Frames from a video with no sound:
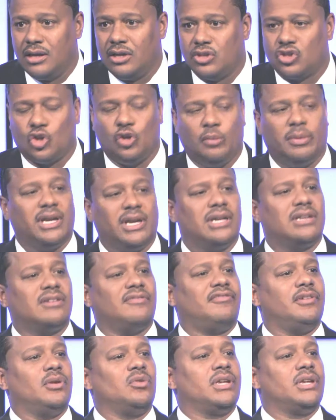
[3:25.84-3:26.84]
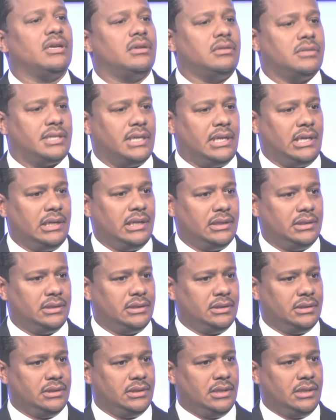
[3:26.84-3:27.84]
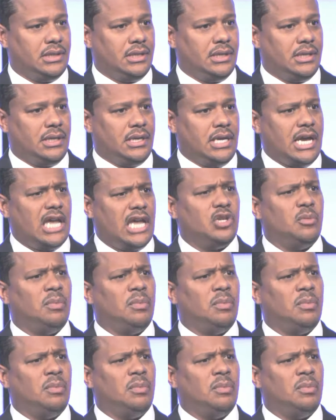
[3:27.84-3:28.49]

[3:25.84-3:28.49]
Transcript: So you begin to feel guilty. And